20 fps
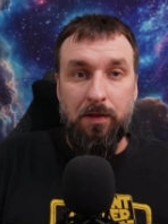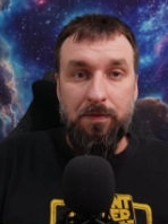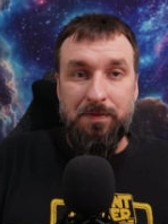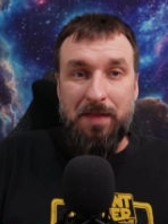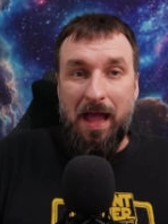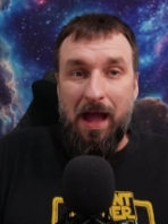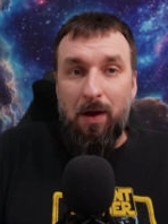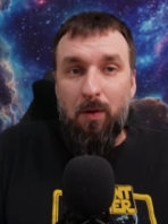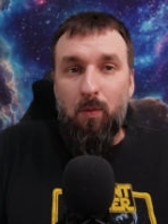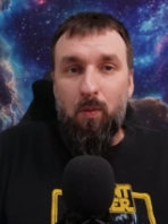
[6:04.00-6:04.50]

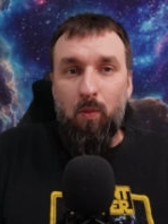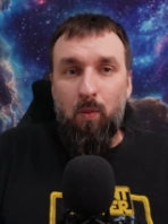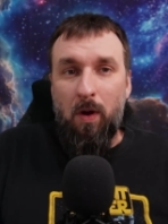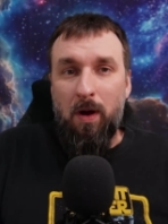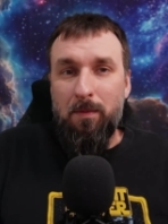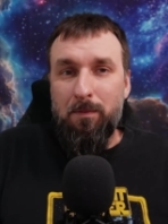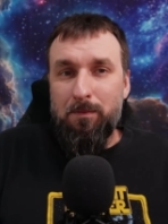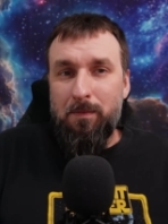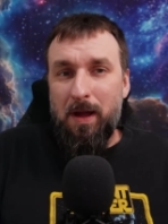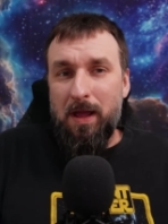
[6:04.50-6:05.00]
Now,
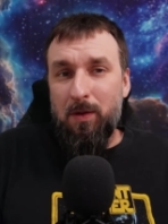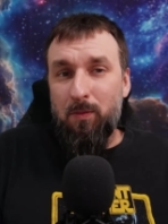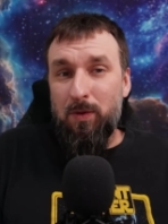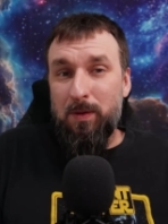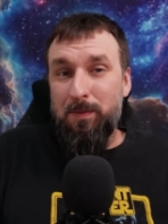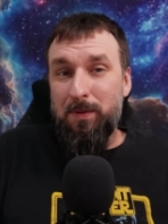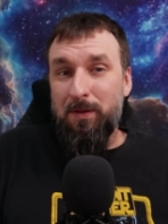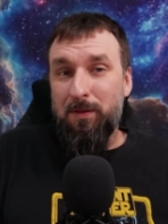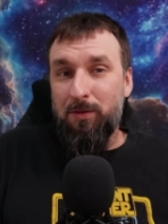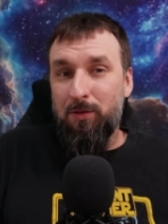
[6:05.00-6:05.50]
what might we
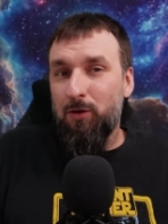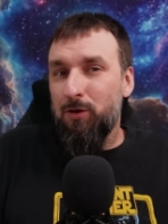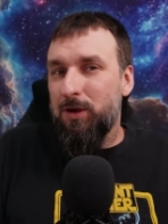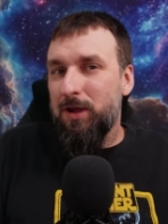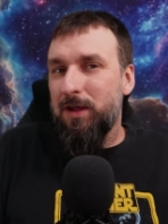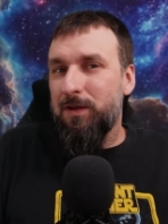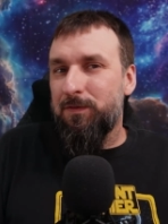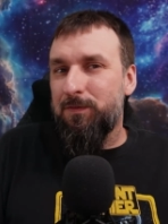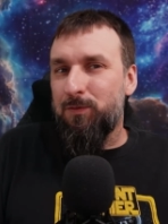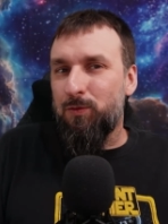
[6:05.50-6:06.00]
be
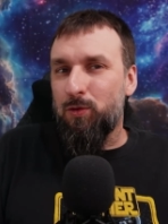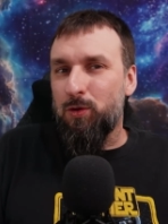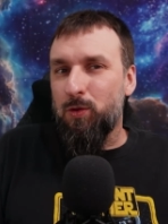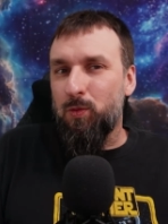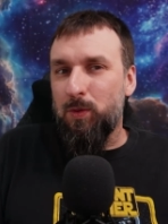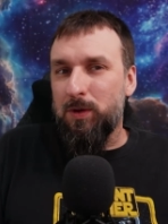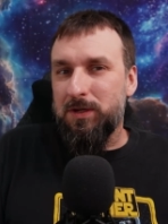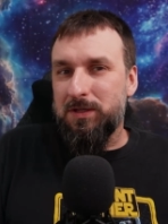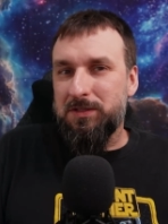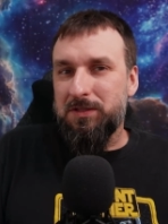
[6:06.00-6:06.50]
looking for
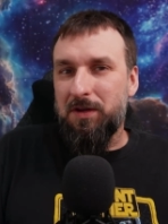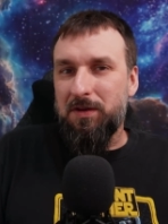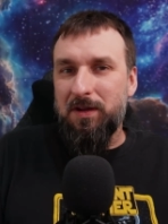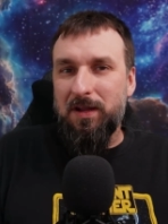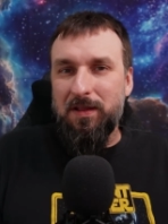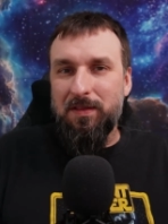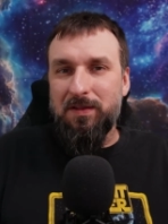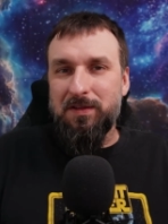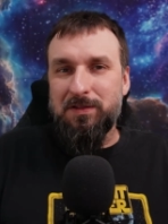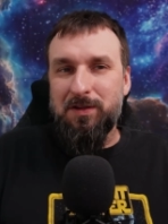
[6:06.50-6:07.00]
when
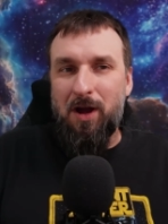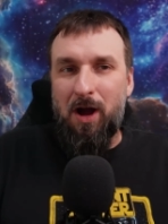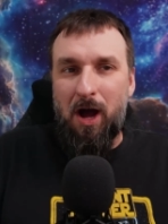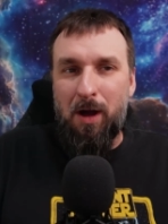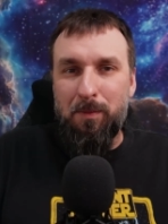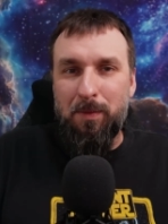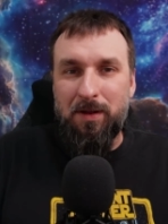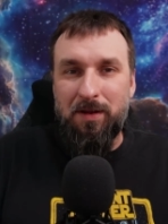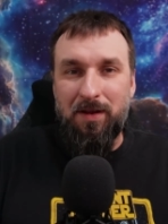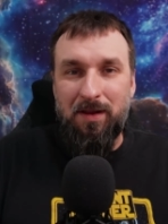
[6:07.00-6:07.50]
studying this
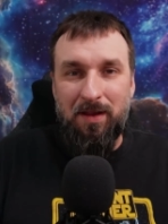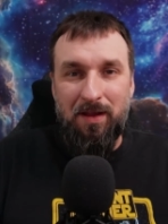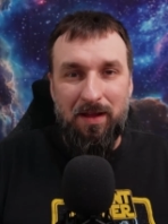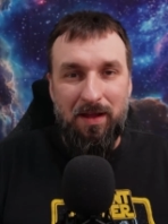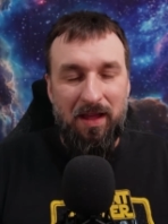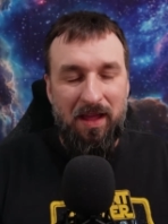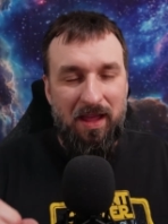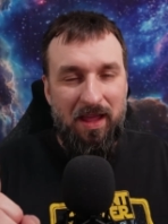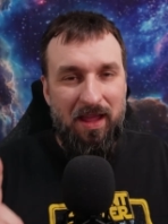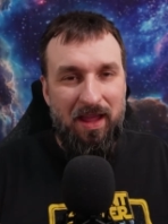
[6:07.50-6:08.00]
comet,
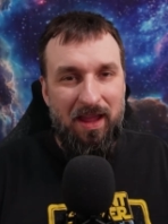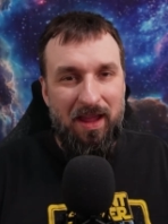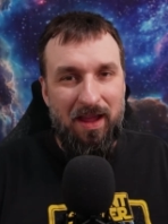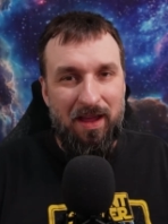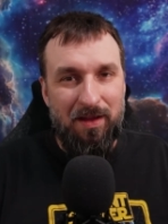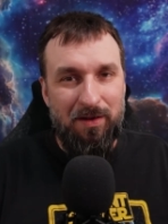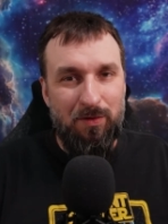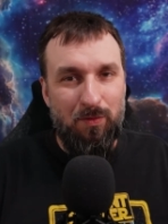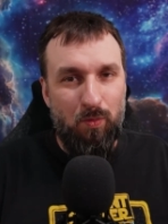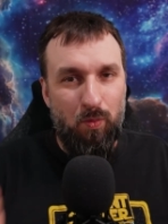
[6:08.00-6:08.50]

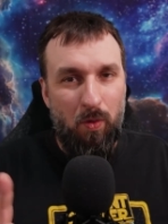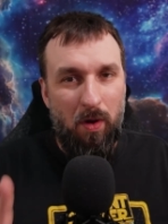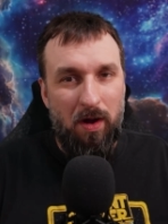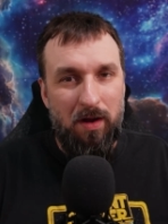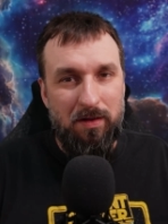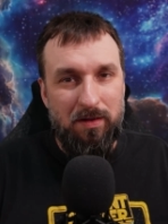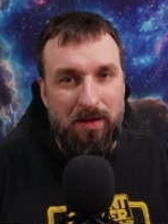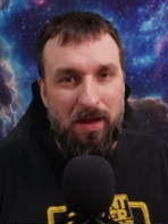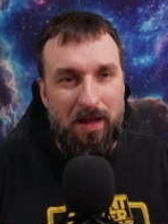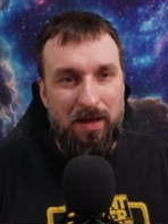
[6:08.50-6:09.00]
and
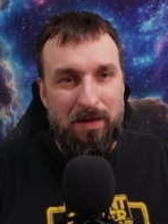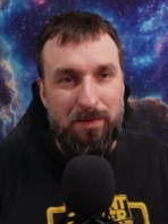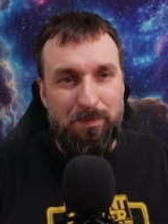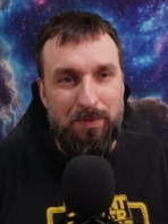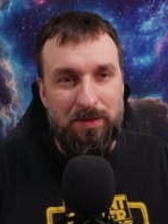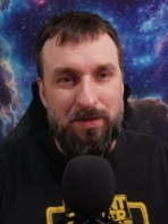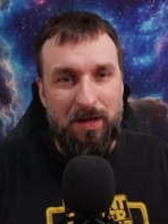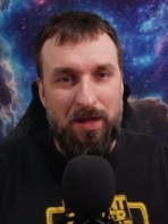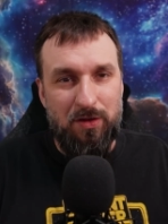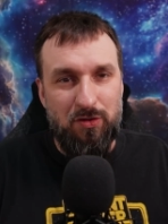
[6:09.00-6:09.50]
what can it
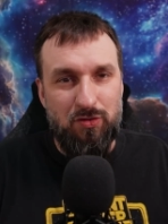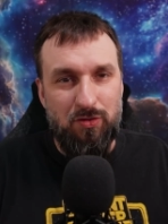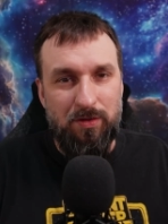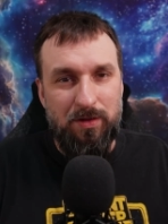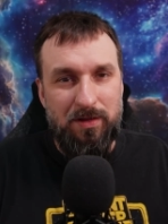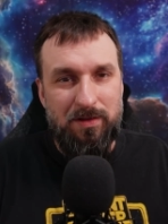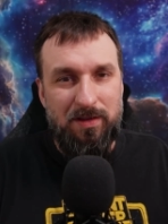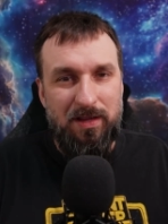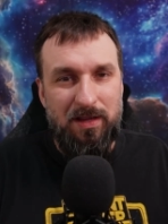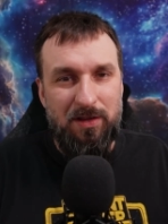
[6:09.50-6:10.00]

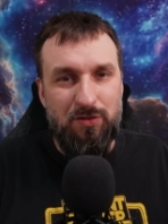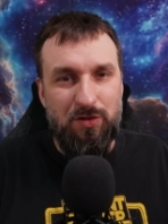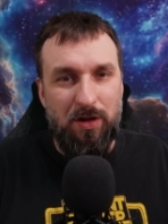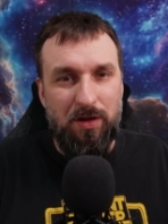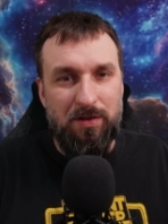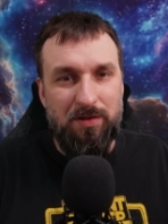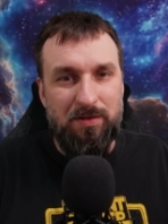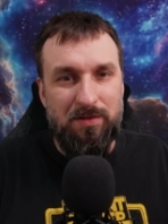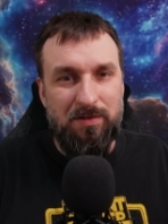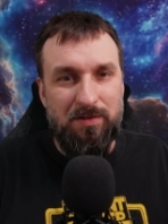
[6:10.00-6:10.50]
potentially teach
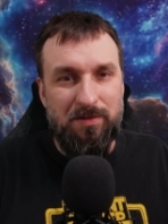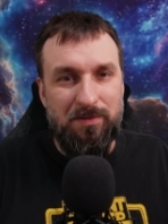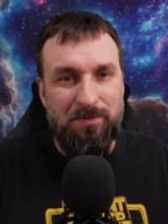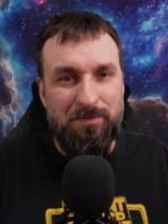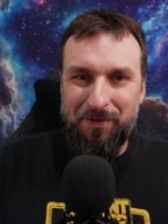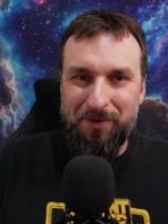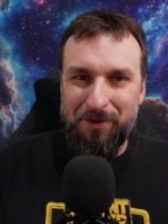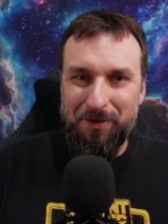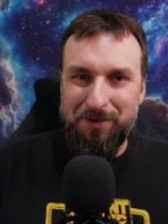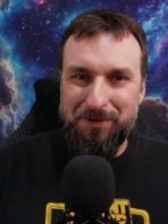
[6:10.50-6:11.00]
us?
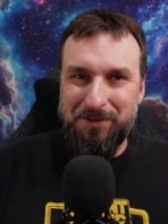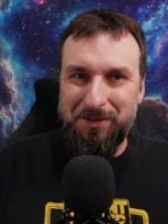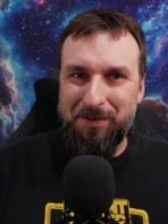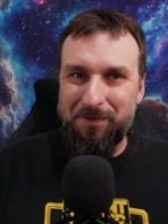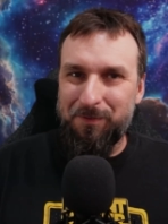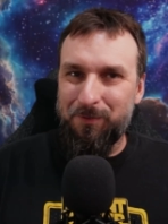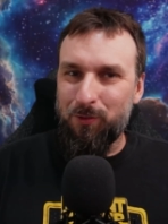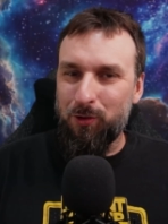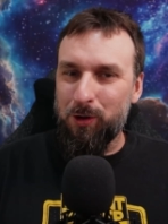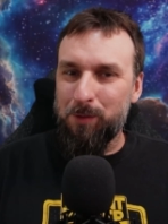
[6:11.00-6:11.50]
First and
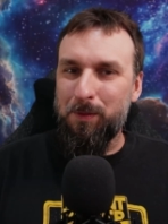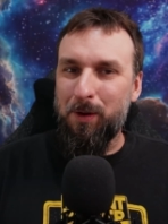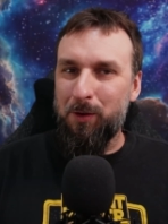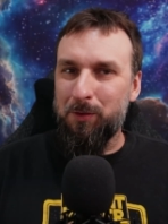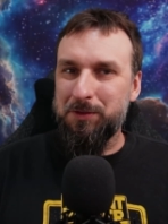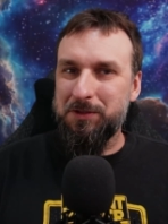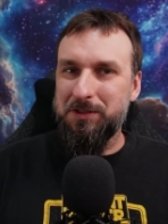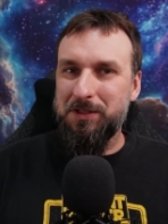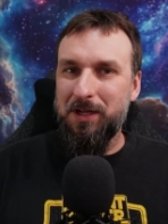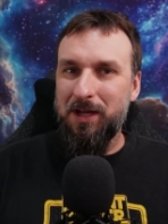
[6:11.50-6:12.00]

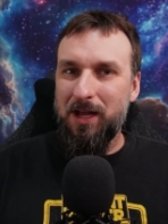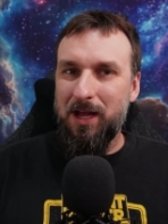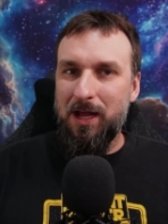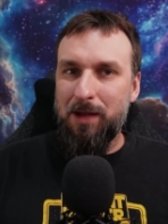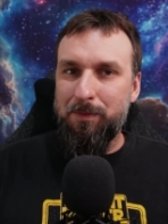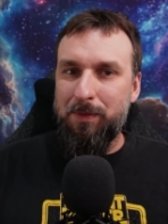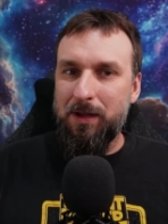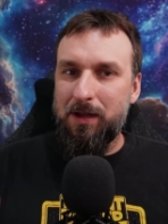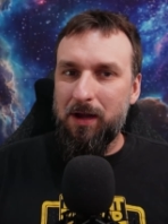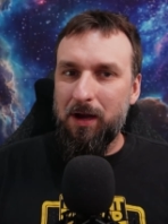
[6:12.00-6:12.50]
foremost,
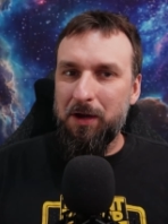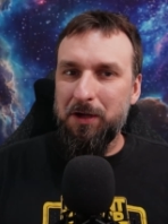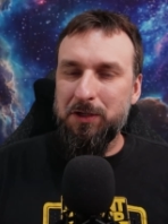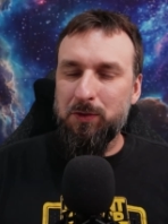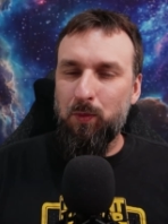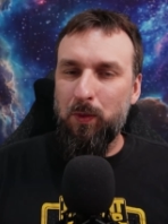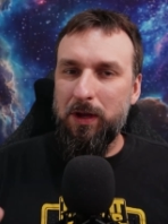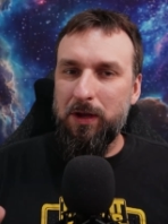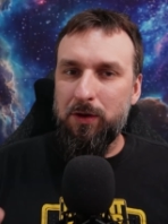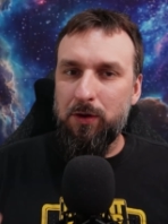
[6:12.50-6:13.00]
because
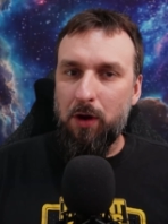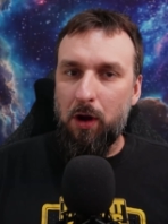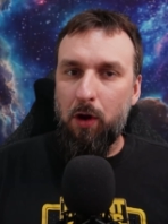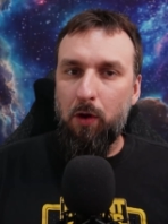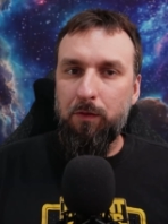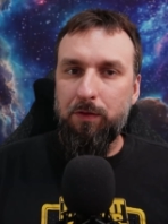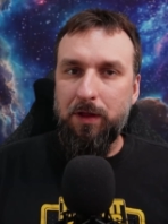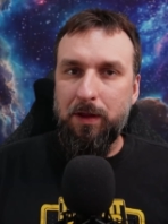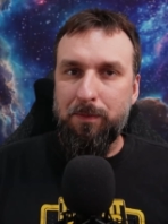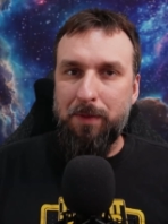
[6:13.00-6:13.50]
we
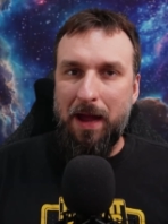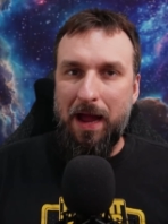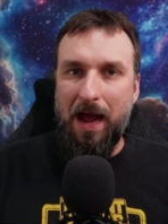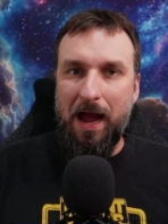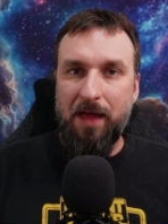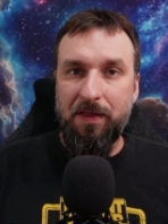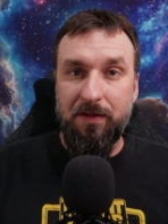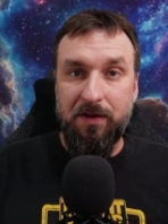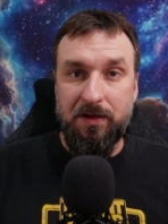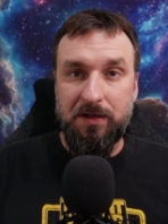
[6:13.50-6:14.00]
know the
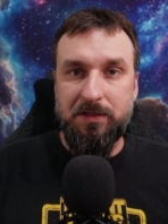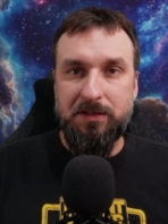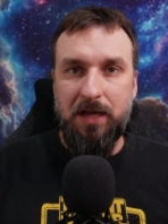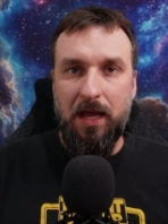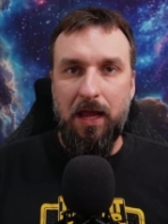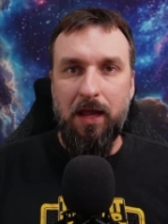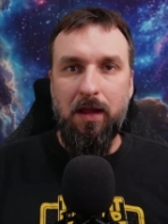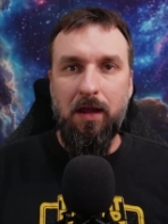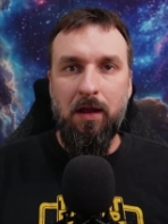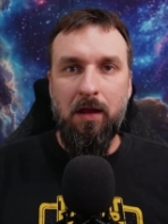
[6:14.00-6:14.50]
path it is
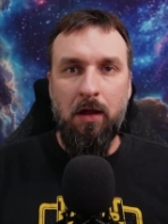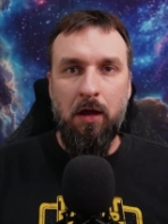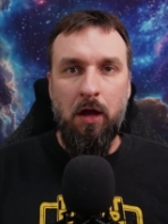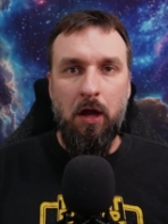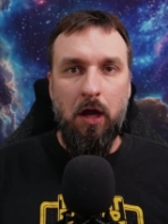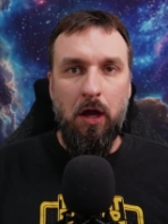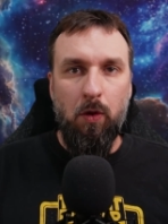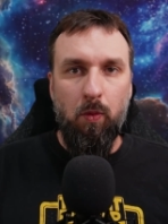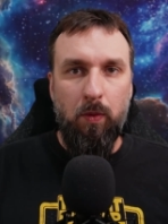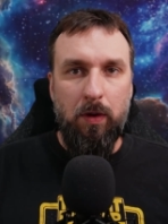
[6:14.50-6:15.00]
taking,
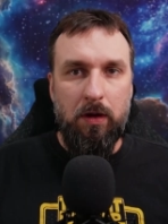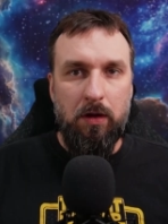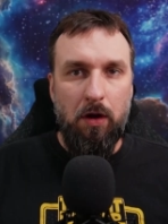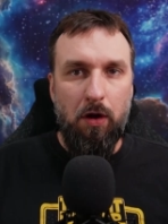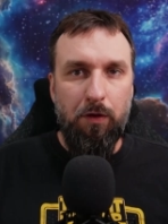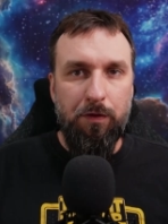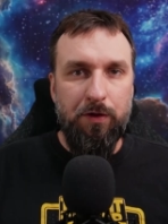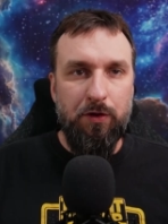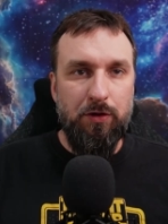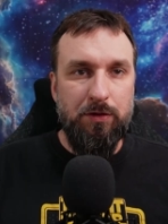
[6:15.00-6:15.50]
we
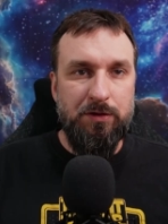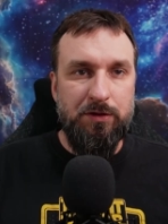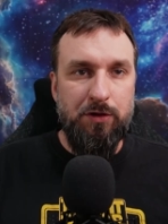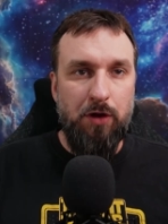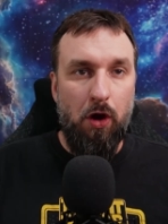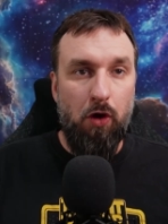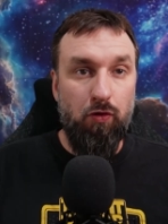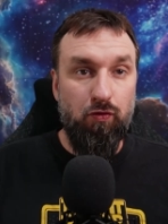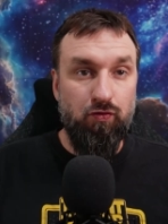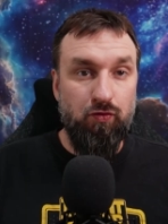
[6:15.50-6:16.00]
know there is
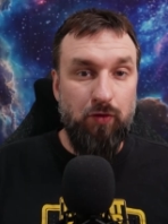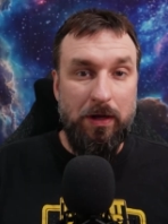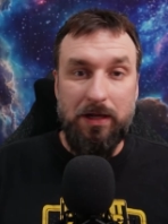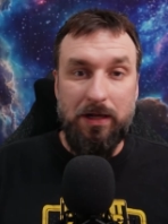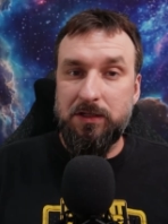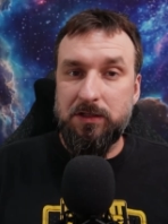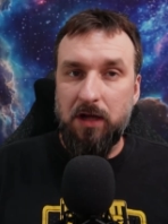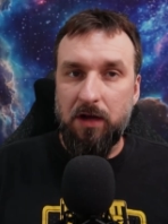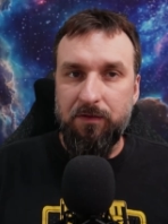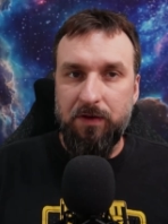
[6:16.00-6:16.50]
no
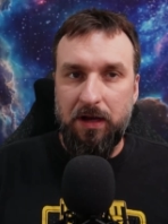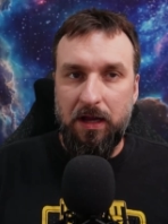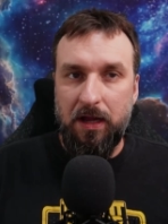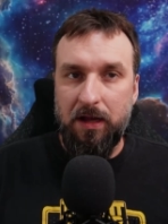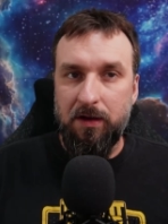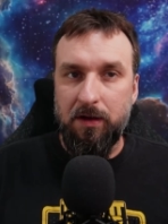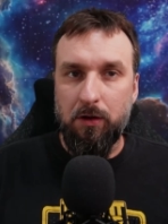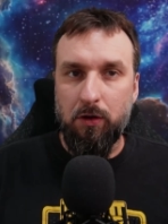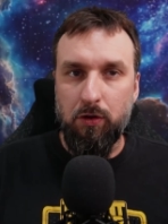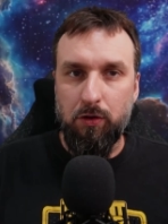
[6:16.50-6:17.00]
risk of it
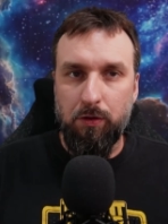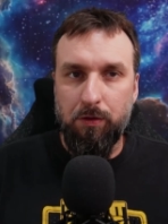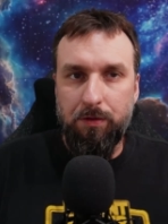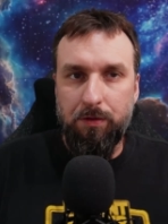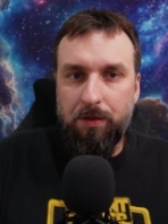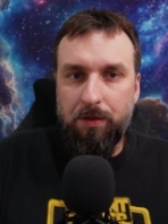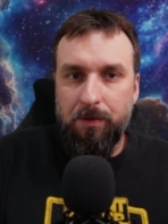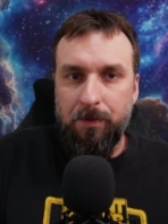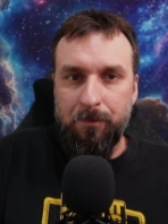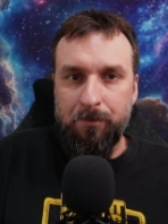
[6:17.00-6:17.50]
hitting
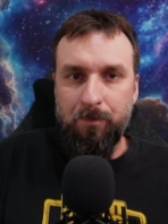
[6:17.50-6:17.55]
Earth.